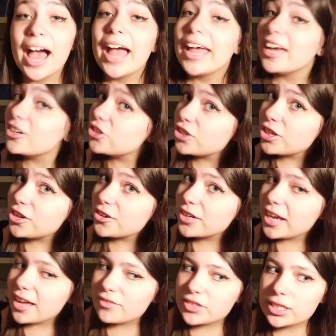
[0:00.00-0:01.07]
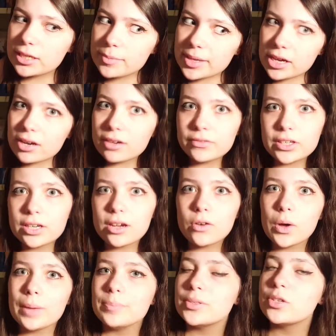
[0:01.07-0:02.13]
I actually already have a TBR
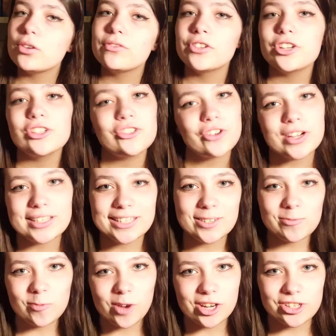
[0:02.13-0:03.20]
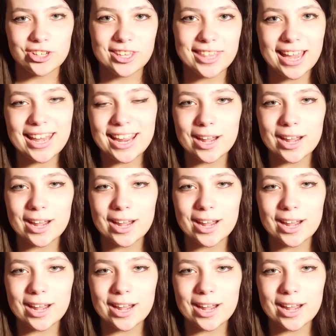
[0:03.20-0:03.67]
video up, so if you're interested in watching that,